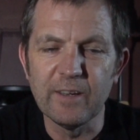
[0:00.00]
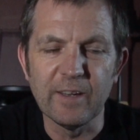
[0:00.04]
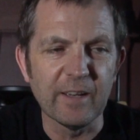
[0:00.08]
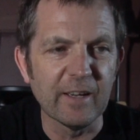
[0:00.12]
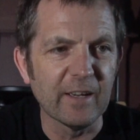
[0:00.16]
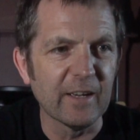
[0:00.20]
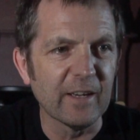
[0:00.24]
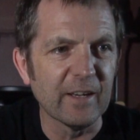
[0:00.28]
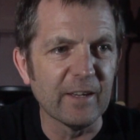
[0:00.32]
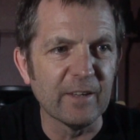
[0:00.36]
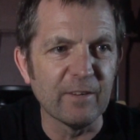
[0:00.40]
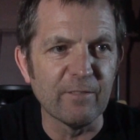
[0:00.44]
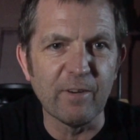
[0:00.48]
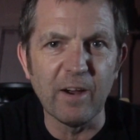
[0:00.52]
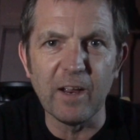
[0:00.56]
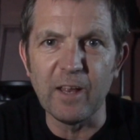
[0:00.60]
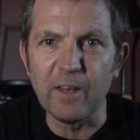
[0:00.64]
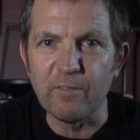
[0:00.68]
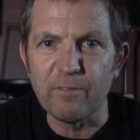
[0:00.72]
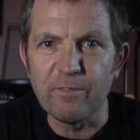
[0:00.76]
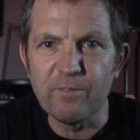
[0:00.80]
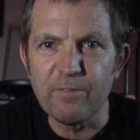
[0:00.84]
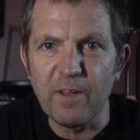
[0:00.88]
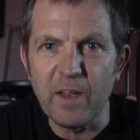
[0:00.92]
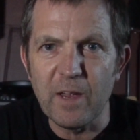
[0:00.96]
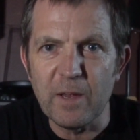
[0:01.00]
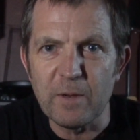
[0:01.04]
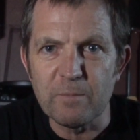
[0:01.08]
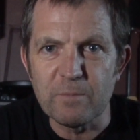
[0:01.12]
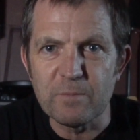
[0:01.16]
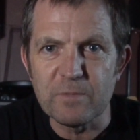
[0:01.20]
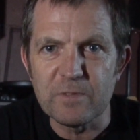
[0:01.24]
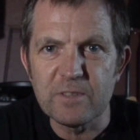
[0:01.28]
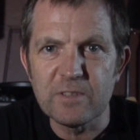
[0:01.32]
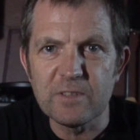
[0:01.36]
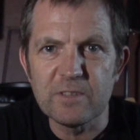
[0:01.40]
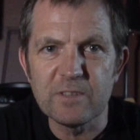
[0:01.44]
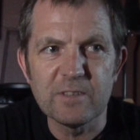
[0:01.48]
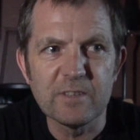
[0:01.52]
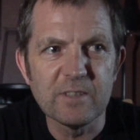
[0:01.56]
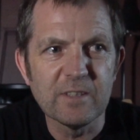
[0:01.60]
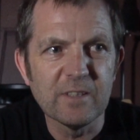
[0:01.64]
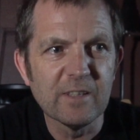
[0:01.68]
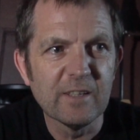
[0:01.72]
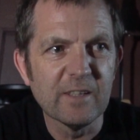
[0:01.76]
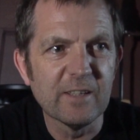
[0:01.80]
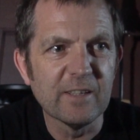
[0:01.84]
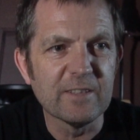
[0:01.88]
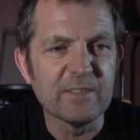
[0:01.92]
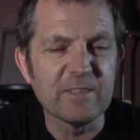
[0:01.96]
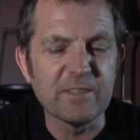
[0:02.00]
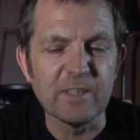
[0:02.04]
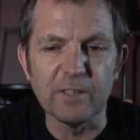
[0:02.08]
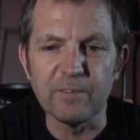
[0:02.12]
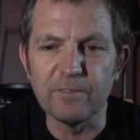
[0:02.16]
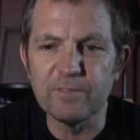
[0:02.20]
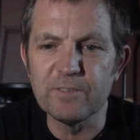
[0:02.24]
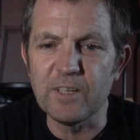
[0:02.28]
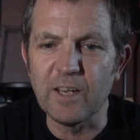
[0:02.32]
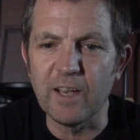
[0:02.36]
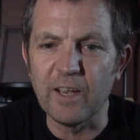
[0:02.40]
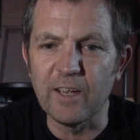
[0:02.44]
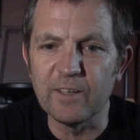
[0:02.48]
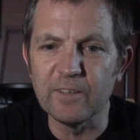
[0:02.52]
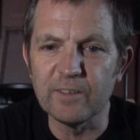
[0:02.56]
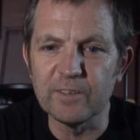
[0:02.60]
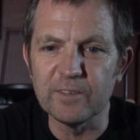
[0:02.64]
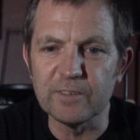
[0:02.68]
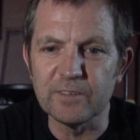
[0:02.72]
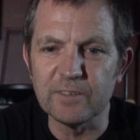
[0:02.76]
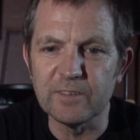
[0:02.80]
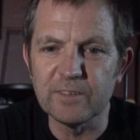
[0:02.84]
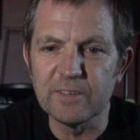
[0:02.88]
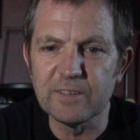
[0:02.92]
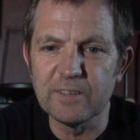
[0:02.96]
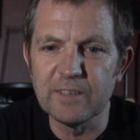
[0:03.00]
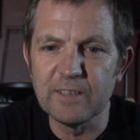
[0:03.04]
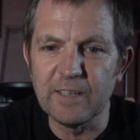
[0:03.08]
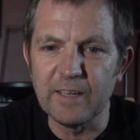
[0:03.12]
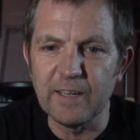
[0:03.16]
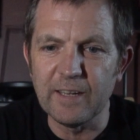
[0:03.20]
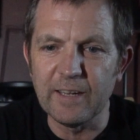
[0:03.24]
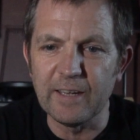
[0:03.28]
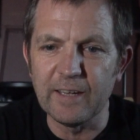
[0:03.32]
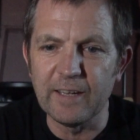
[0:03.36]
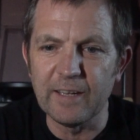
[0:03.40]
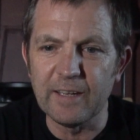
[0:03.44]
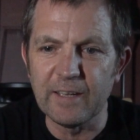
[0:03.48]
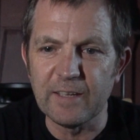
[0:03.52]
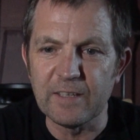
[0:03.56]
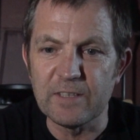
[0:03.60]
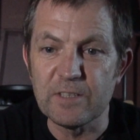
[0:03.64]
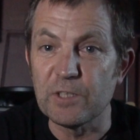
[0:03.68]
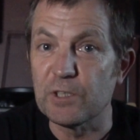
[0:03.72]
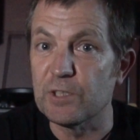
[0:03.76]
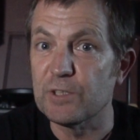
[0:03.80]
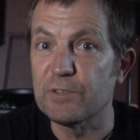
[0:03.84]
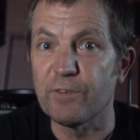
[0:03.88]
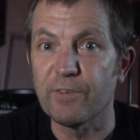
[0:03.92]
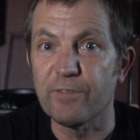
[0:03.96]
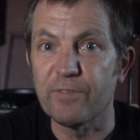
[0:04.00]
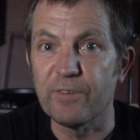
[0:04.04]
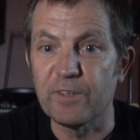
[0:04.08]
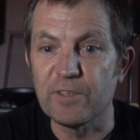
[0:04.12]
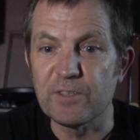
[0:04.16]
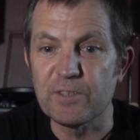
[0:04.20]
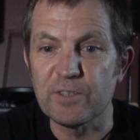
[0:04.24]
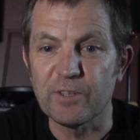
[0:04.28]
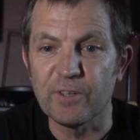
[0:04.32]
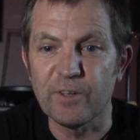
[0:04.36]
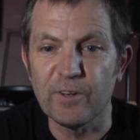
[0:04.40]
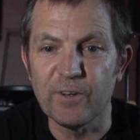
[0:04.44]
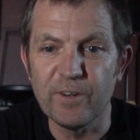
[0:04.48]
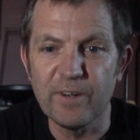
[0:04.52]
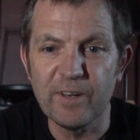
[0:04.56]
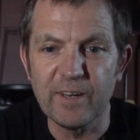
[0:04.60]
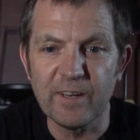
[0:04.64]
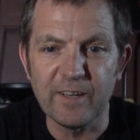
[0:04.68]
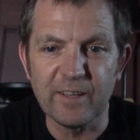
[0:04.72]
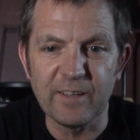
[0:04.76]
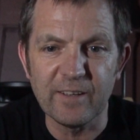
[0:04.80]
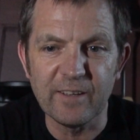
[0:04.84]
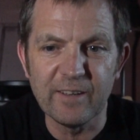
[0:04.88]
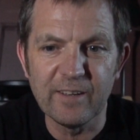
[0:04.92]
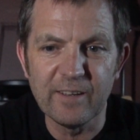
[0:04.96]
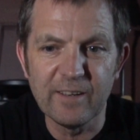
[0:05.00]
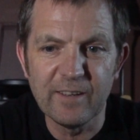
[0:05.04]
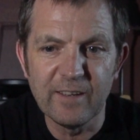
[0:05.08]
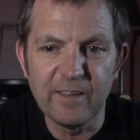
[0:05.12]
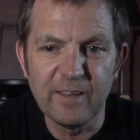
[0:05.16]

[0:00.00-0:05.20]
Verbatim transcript: uh, the Violent Femmes self-titled, uh, Tears for Fears the Hurting.